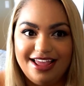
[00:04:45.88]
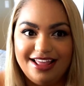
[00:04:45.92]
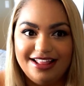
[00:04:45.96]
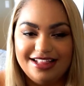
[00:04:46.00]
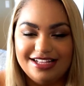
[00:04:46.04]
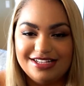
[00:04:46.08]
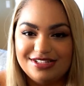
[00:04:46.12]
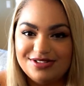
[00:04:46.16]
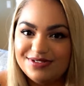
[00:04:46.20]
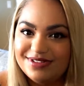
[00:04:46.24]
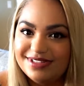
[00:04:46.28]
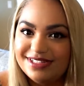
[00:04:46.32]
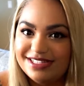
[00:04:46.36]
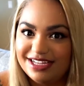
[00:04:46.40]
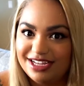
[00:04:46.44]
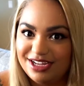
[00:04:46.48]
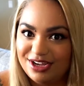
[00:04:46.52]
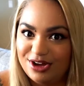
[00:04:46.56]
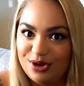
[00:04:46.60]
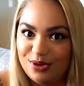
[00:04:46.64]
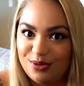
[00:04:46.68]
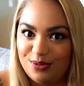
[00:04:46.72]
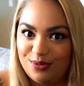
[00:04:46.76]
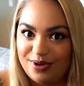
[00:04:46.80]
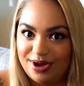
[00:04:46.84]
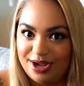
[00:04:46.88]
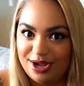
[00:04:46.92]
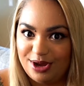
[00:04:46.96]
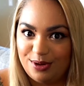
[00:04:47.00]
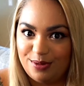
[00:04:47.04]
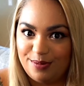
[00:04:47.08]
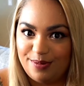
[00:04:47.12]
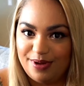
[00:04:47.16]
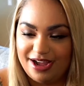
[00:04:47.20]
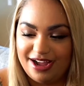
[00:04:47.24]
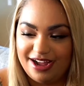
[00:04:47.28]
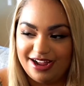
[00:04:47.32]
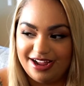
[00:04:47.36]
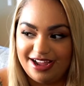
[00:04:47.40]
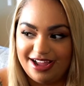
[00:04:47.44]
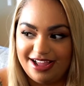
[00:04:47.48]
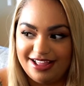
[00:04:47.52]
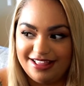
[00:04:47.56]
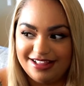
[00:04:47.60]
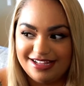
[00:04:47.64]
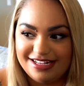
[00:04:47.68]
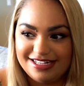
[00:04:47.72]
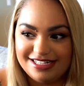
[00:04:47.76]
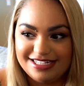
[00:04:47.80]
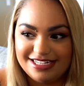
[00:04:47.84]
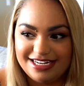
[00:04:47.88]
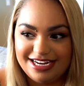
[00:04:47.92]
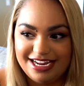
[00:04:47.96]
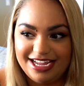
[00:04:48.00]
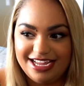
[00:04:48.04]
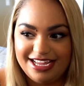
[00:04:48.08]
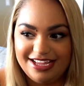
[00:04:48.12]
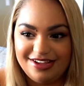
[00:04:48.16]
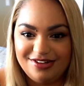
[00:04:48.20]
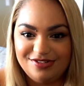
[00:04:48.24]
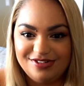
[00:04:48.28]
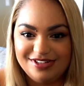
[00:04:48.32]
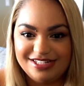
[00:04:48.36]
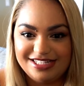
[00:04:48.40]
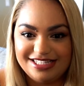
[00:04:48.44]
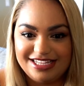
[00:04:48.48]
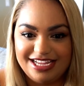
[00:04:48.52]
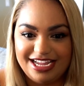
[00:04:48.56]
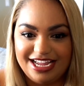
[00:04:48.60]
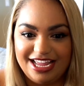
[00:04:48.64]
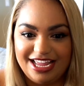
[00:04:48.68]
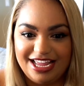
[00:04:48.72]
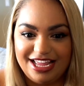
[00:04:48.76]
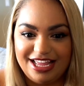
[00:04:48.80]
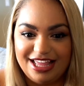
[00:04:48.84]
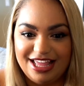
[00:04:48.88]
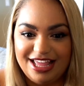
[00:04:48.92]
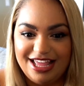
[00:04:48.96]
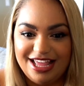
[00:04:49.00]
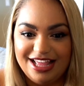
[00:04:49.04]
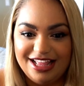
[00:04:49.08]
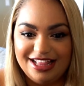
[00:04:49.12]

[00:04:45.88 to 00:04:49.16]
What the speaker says: This was like a while back, and then today he was like,